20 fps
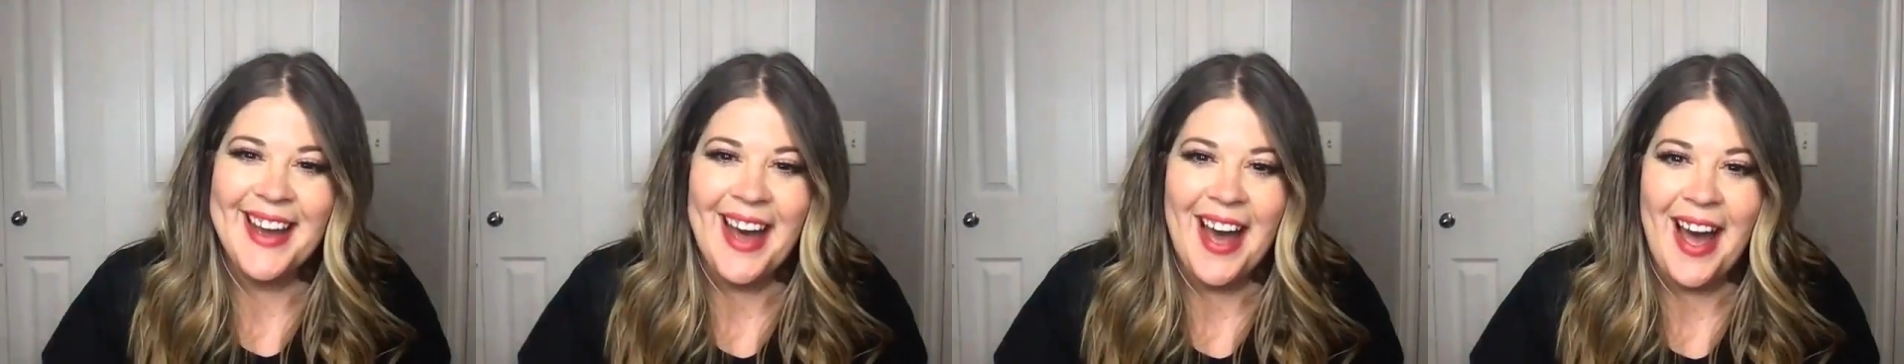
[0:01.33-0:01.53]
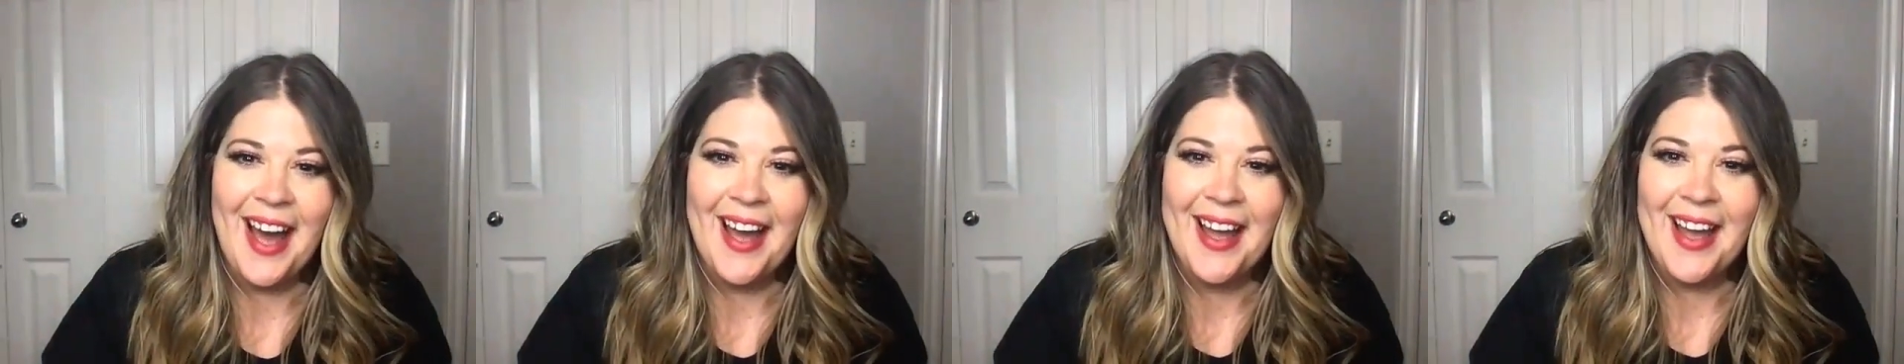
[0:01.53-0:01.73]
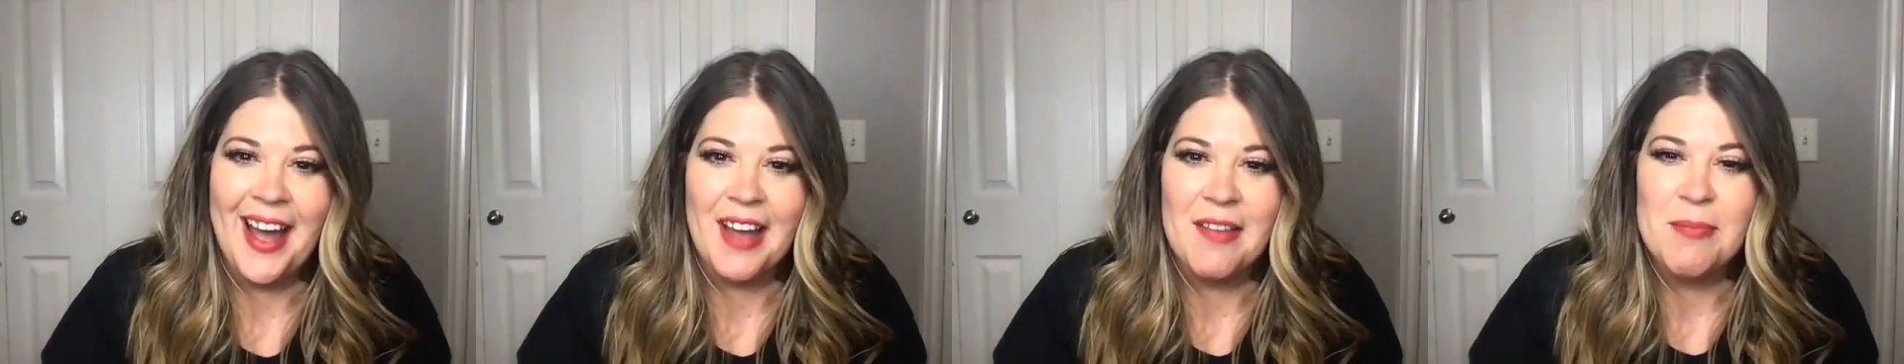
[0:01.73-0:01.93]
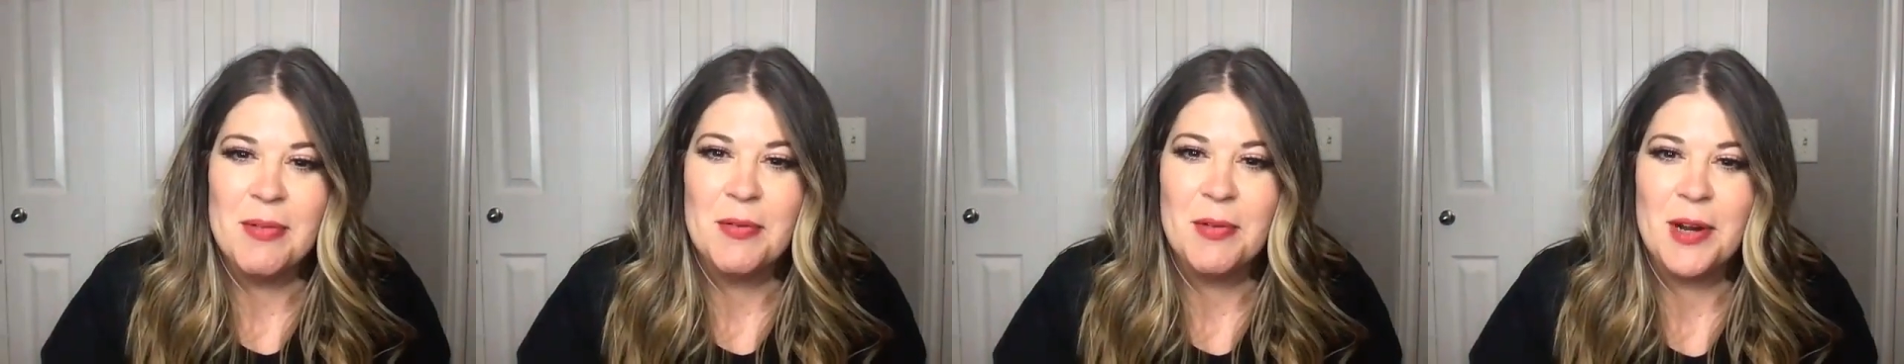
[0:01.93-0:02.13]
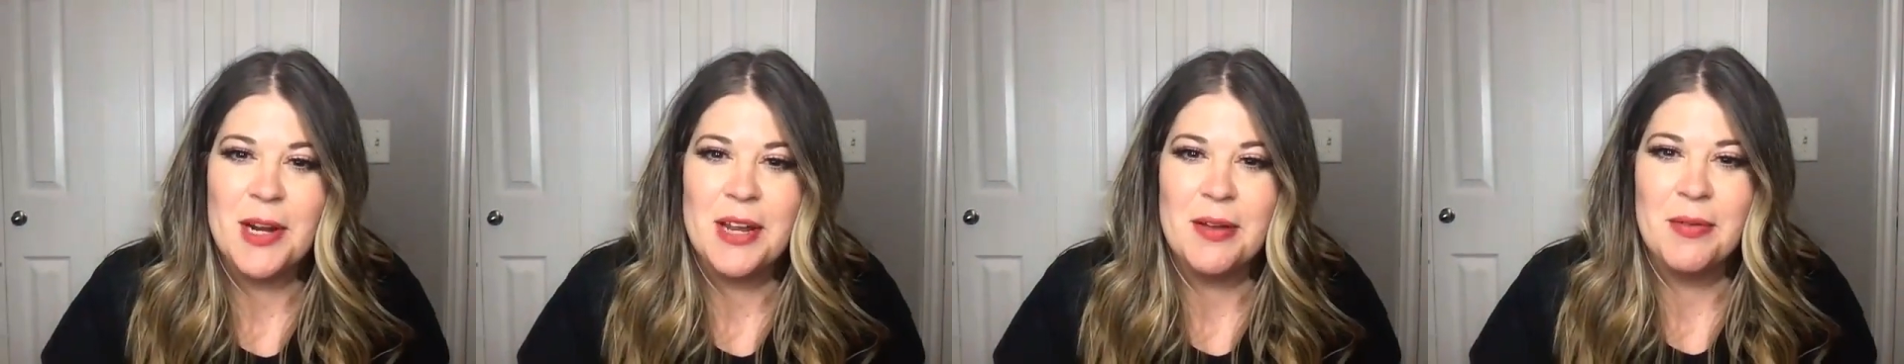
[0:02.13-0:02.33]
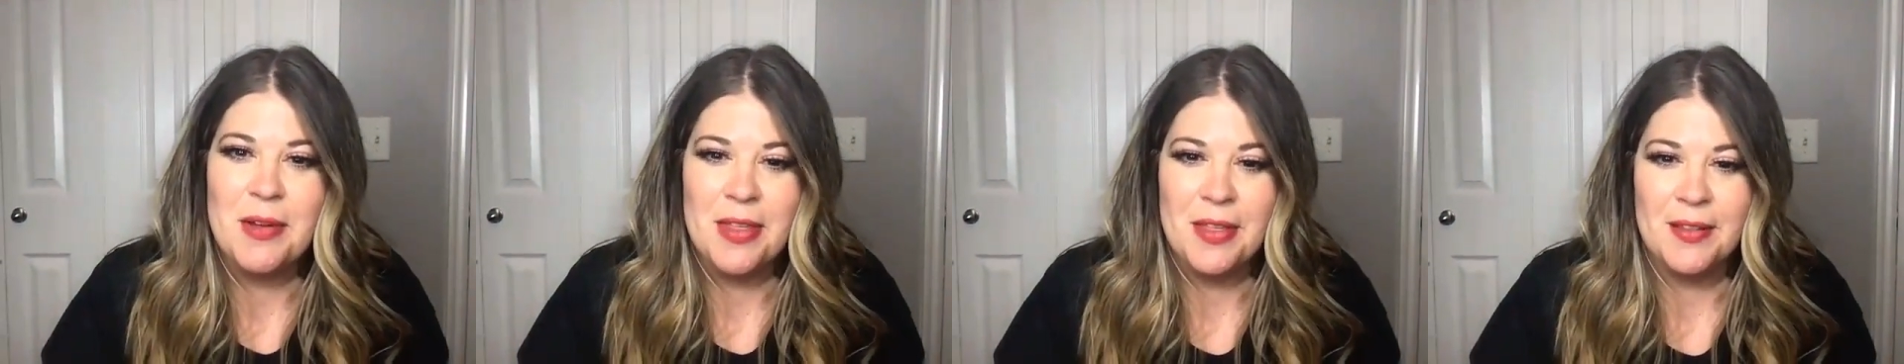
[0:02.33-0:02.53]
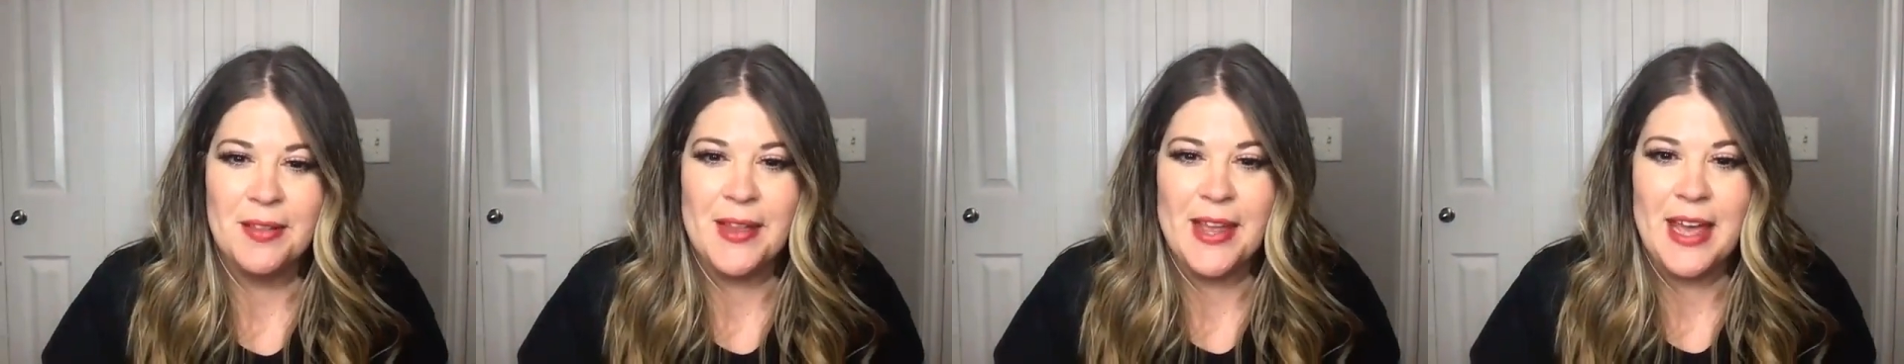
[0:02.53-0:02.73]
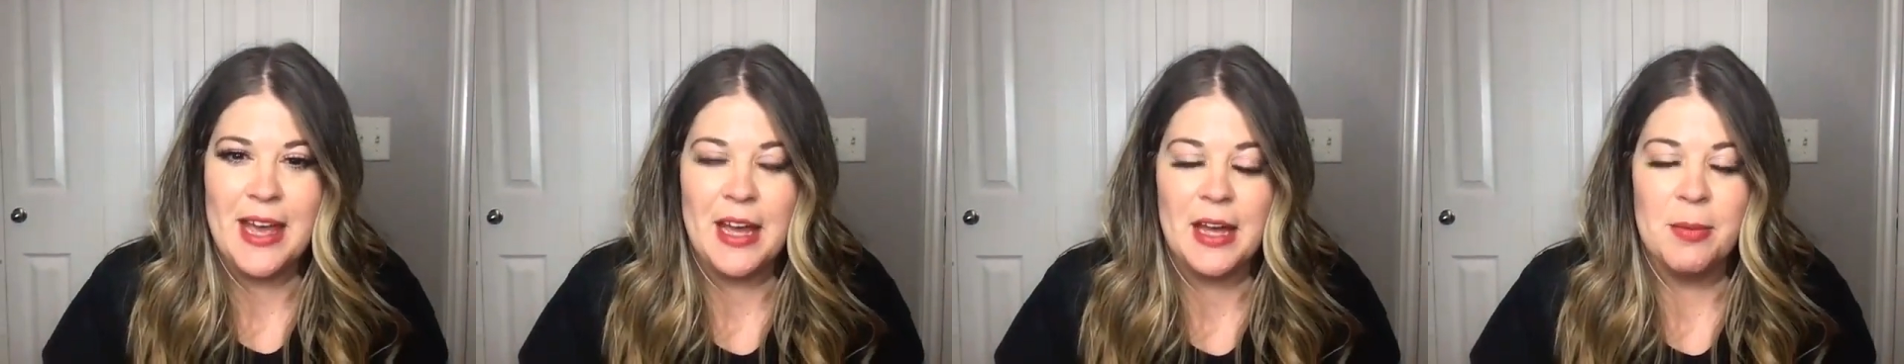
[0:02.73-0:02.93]
Hi, I've been working with
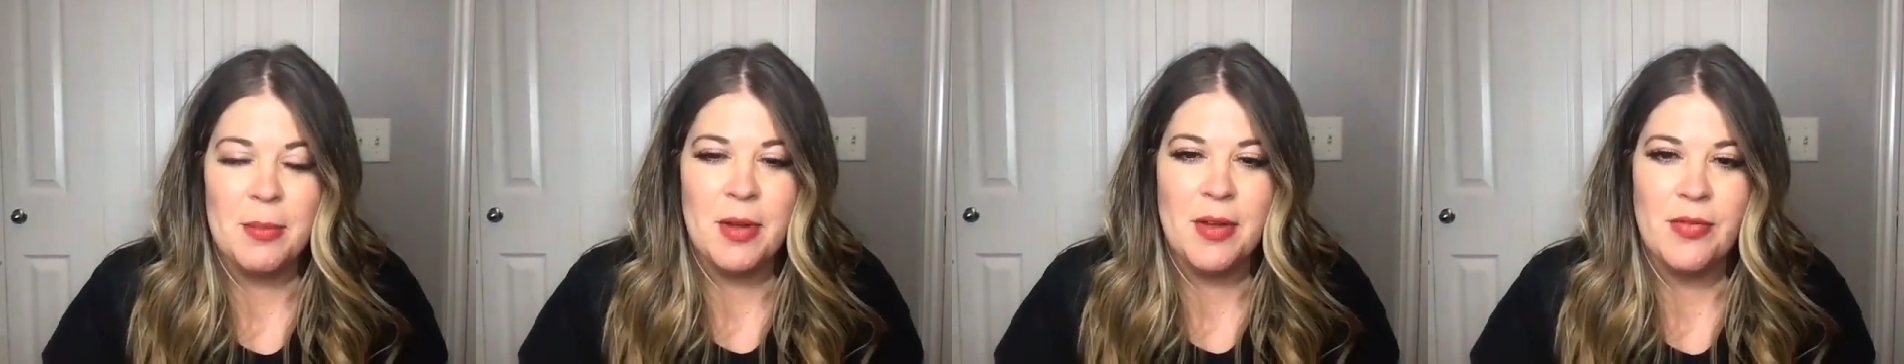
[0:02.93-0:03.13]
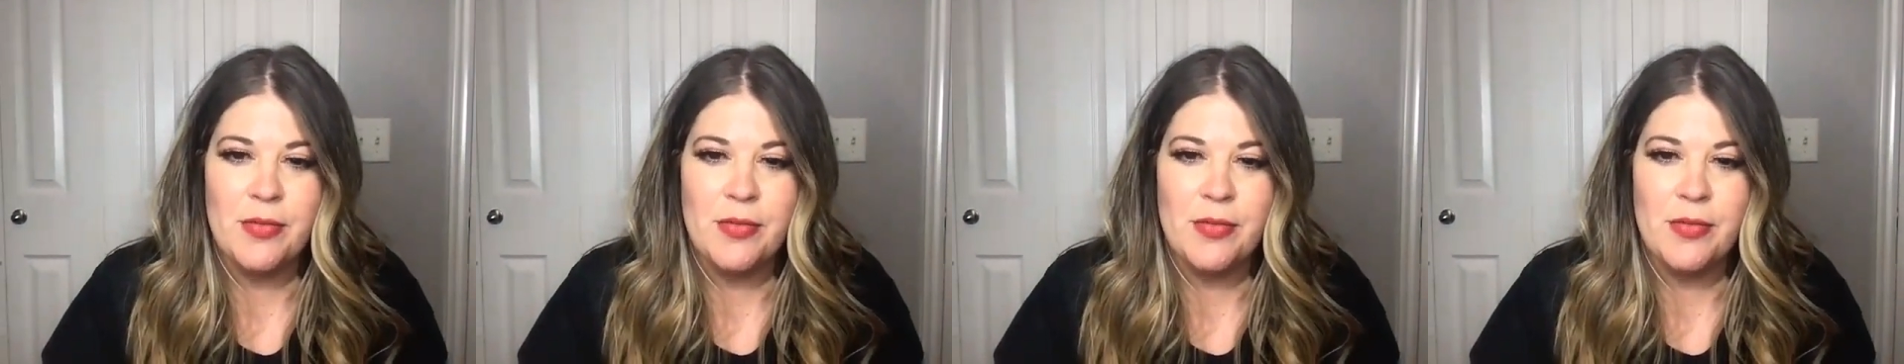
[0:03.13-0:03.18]
Liam